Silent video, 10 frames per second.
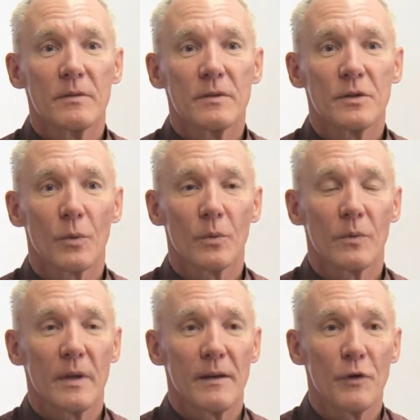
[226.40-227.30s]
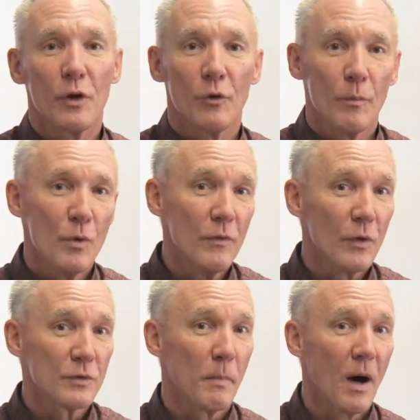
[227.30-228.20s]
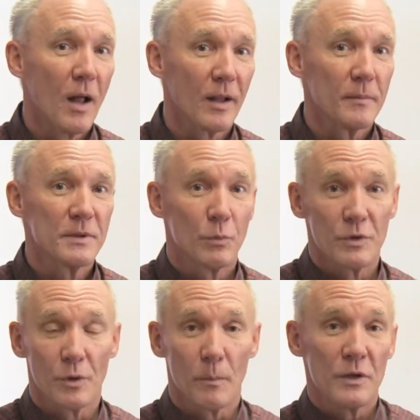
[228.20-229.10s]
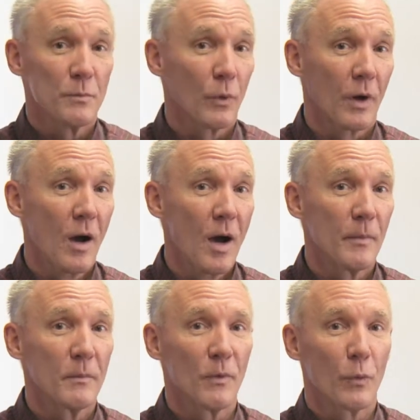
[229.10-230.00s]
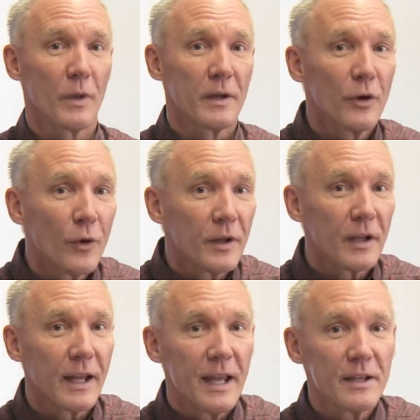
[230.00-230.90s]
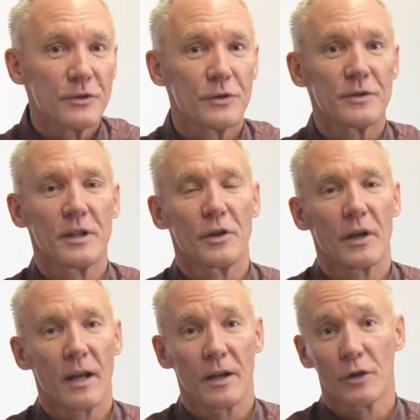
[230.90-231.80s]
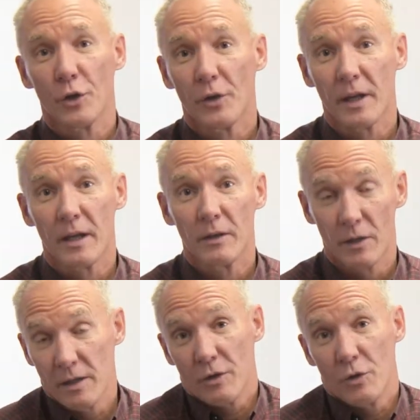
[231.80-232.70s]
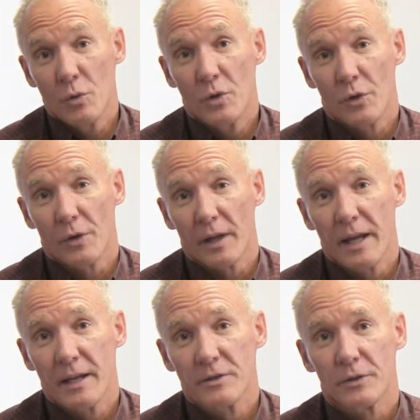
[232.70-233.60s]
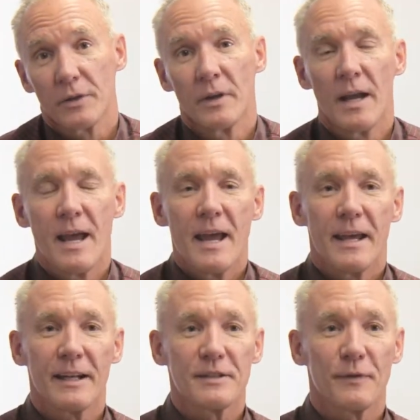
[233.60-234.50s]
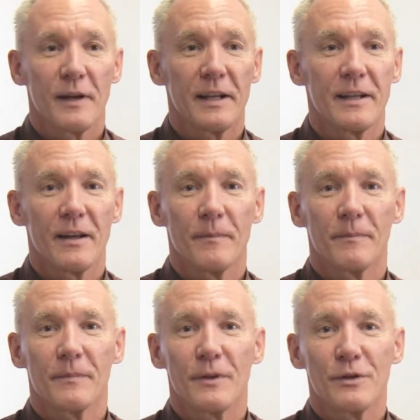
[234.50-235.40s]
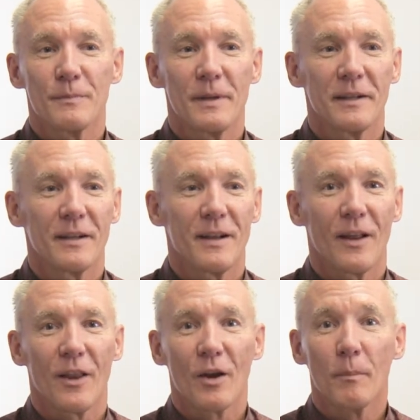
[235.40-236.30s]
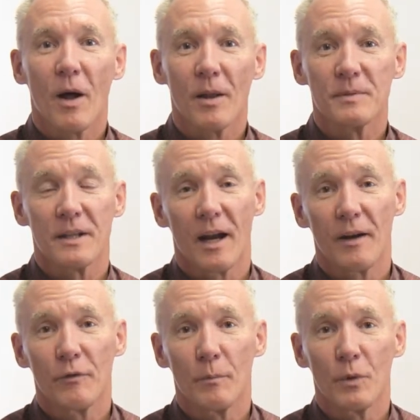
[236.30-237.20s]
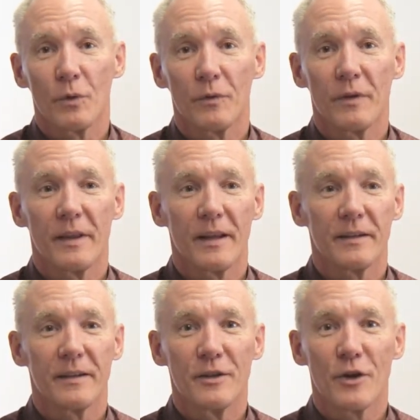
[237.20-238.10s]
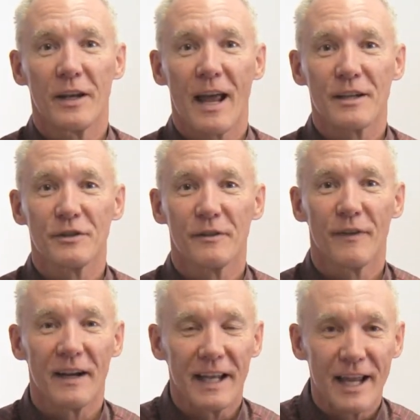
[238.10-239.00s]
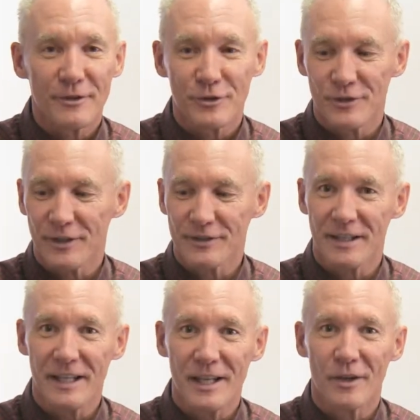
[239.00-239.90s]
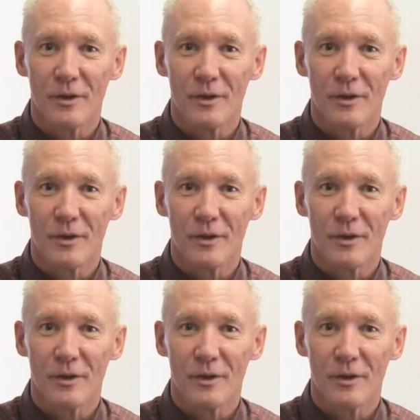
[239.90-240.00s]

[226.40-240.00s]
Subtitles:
if you can remove those polyps, which are much more common, before they turn into cancers, then you kind of cure the cancer. And it's funny, there's been a lot of polyps that I've removed that you can actually find cancer cells at the end